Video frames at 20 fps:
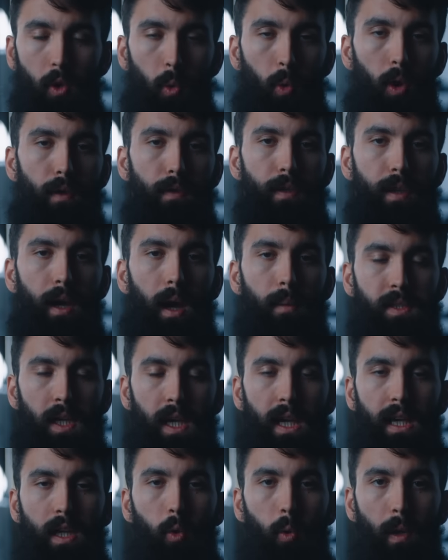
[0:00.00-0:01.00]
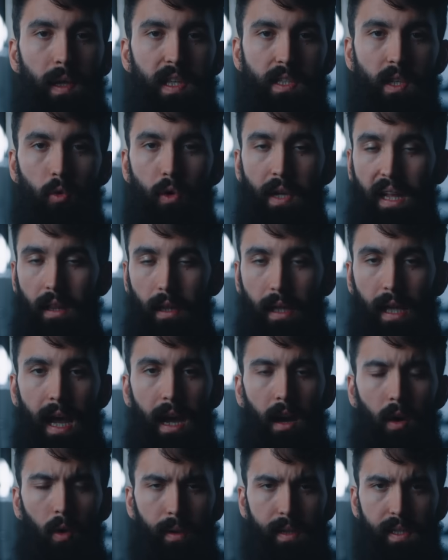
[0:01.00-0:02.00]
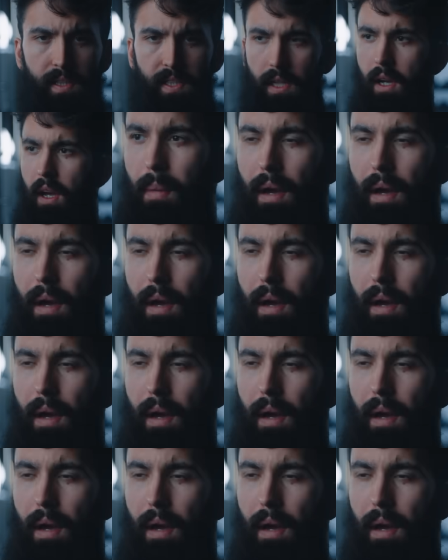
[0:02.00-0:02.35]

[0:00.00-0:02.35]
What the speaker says: you're oftentimes increasing your daily calories